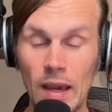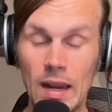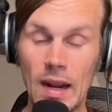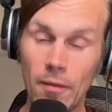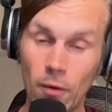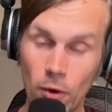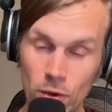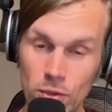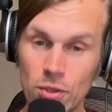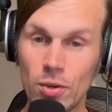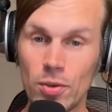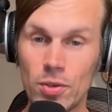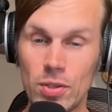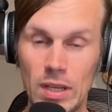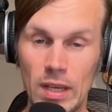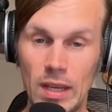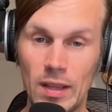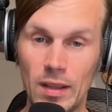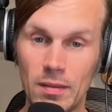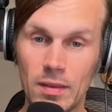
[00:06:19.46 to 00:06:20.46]
And I've also
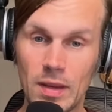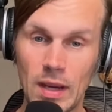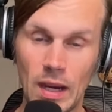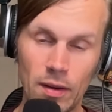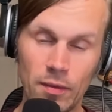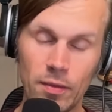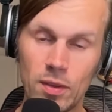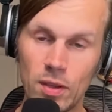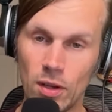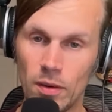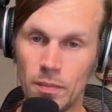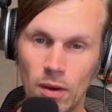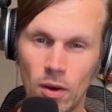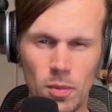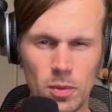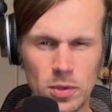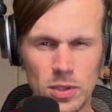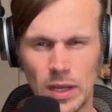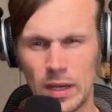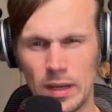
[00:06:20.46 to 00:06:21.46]
seen kind of the
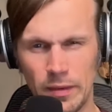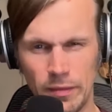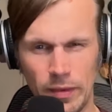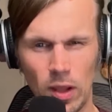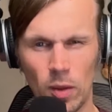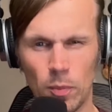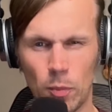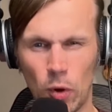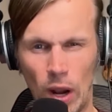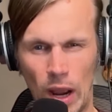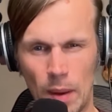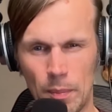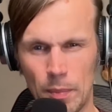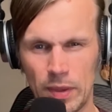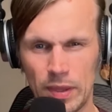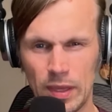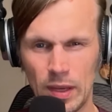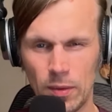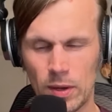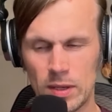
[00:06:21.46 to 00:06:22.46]
almost like developer
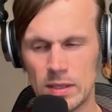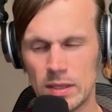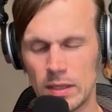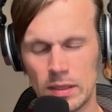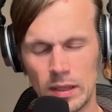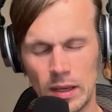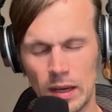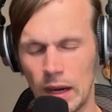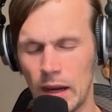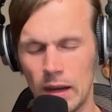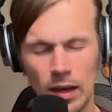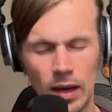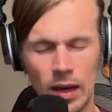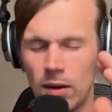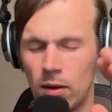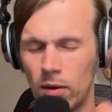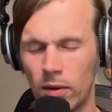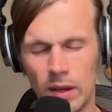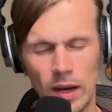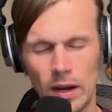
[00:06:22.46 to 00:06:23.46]
apathy where it's just I
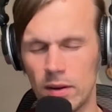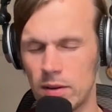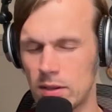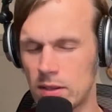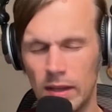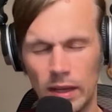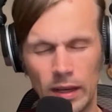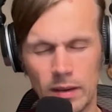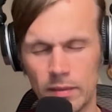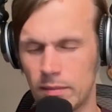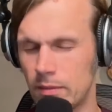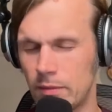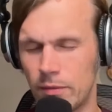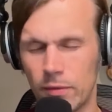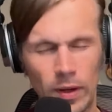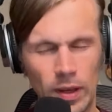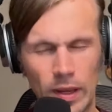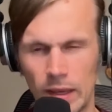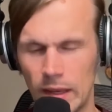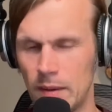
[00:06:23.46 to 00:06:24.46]
don't care, just like
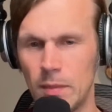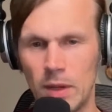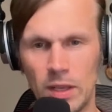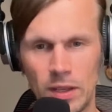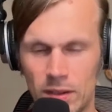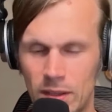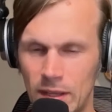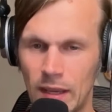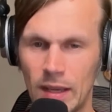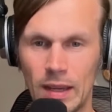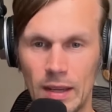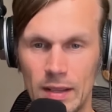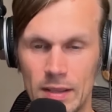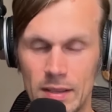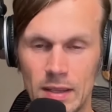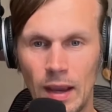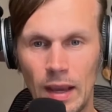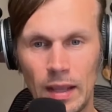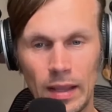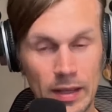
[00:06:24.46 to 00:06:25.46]
freaking give me the
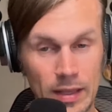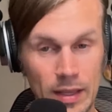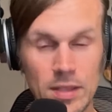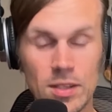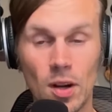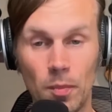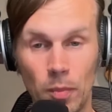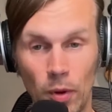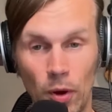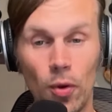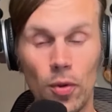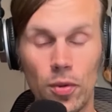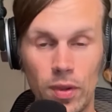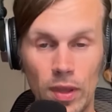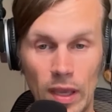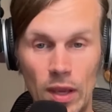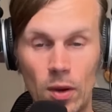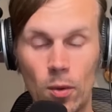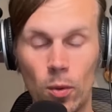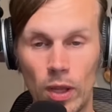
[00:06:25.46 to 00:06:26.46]
tickets. And like these are both
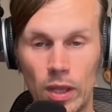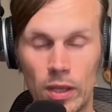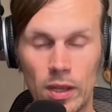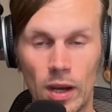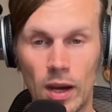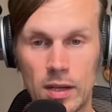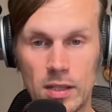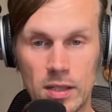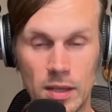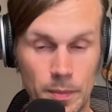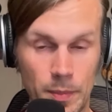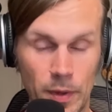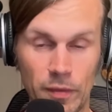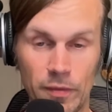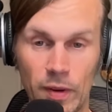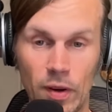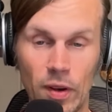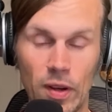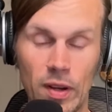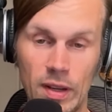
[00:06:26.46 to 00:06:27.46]
equally toxic but
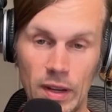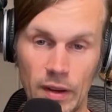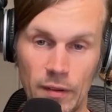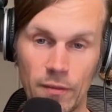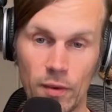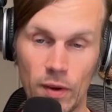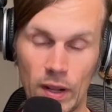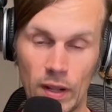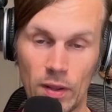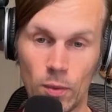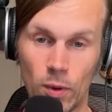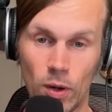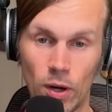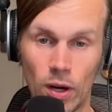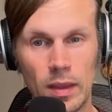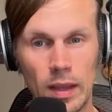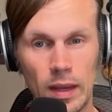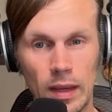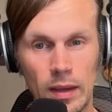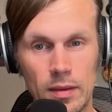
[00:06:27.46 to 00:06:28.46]
very different,
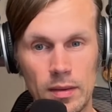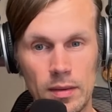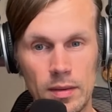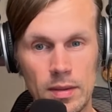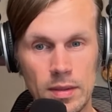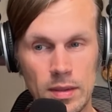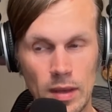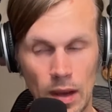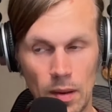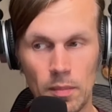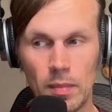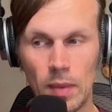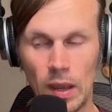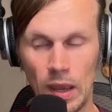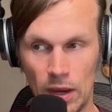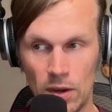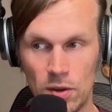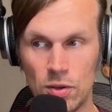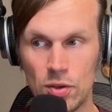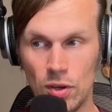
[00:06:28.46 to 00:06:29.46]
where like some
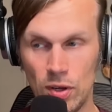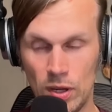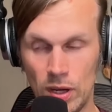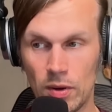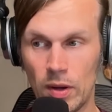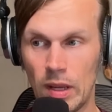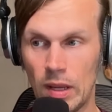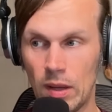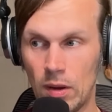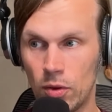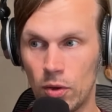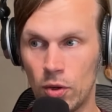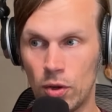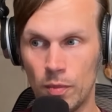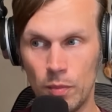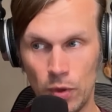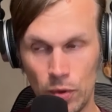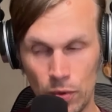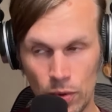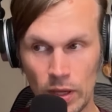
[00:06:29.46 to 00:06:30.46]
engineering
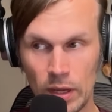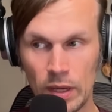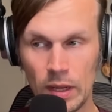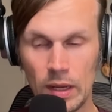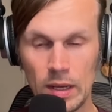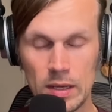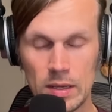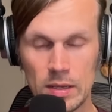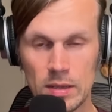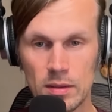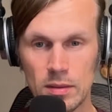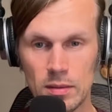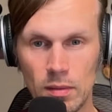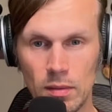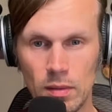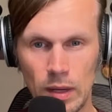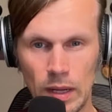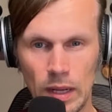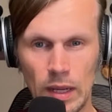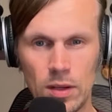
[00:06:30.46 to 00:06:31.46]
communities
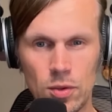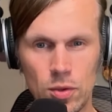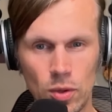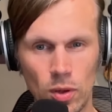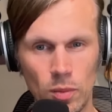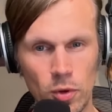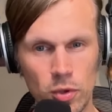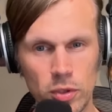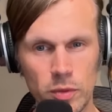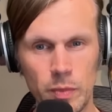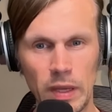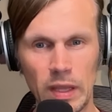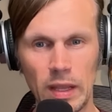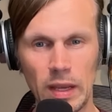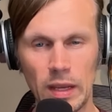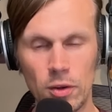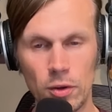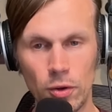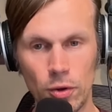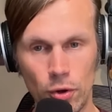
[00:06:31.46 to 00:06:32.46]
need to almost be
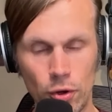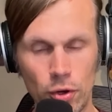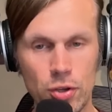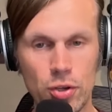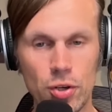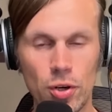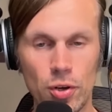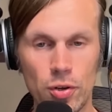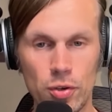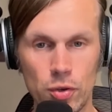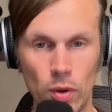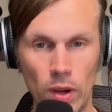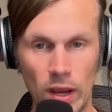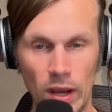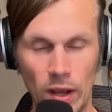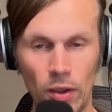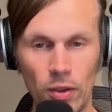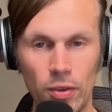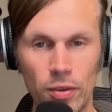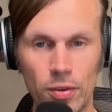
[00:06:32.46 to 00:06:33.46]
like nurtured to
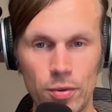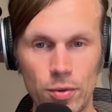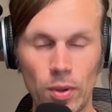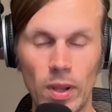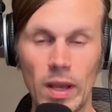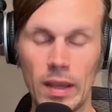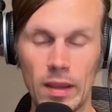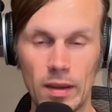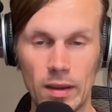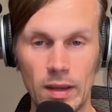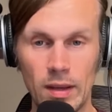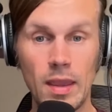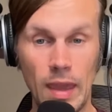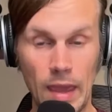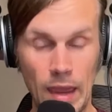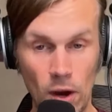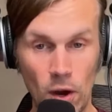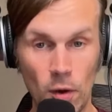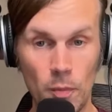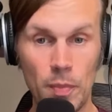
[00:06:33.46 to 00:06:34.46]
health to like
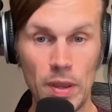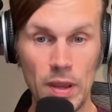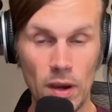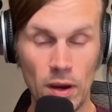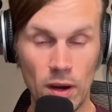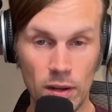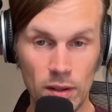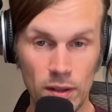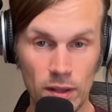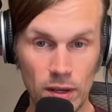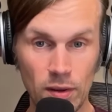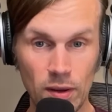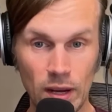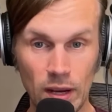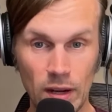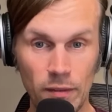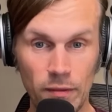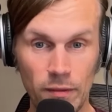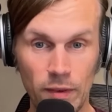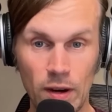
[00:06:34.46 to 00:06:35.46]
care beyond their
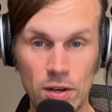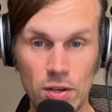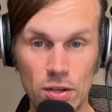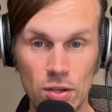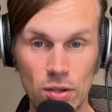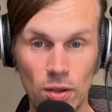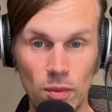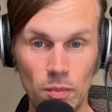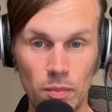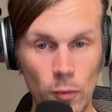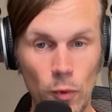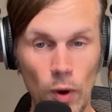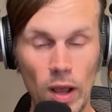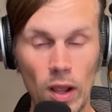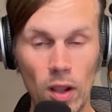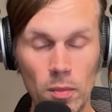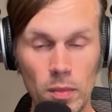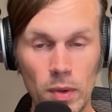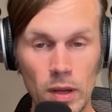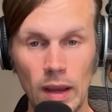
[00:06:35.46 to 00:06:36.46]
kind of functional
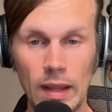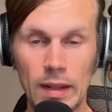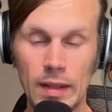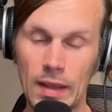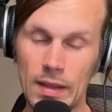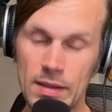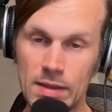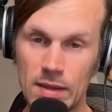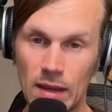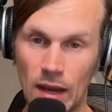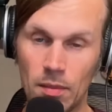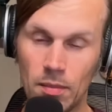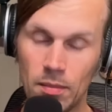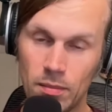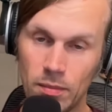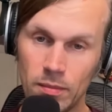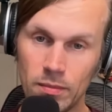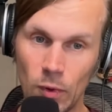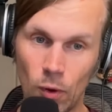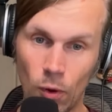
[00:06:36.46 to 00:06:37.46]
realm, and then
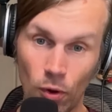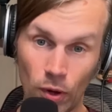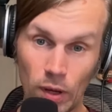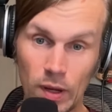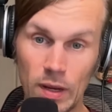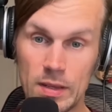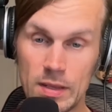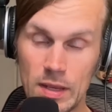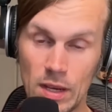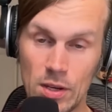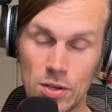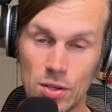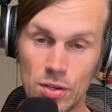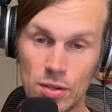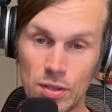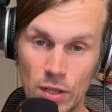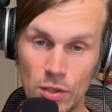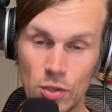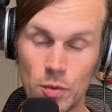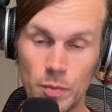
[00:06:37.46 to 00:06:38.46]
some
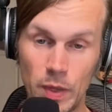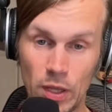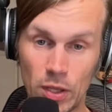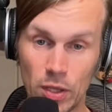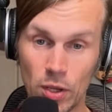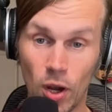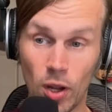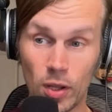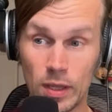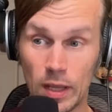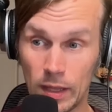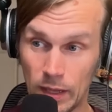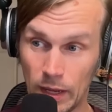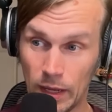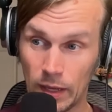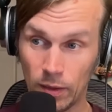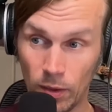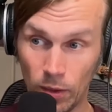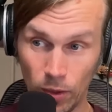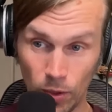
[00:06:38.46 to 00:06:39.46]
organizations need to be taught that
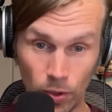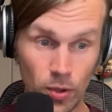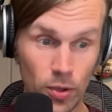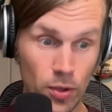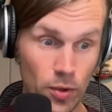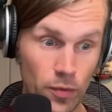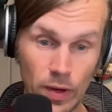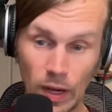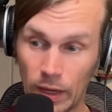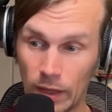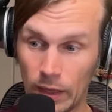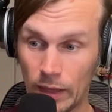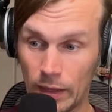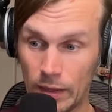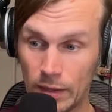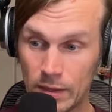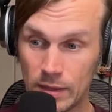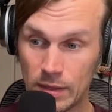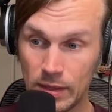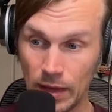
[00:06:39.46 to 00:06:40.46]
like, look, you've got
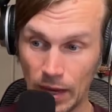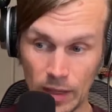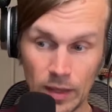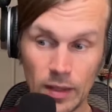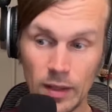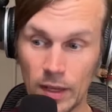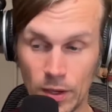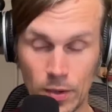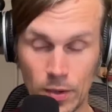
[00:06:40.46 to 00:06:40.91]
insanely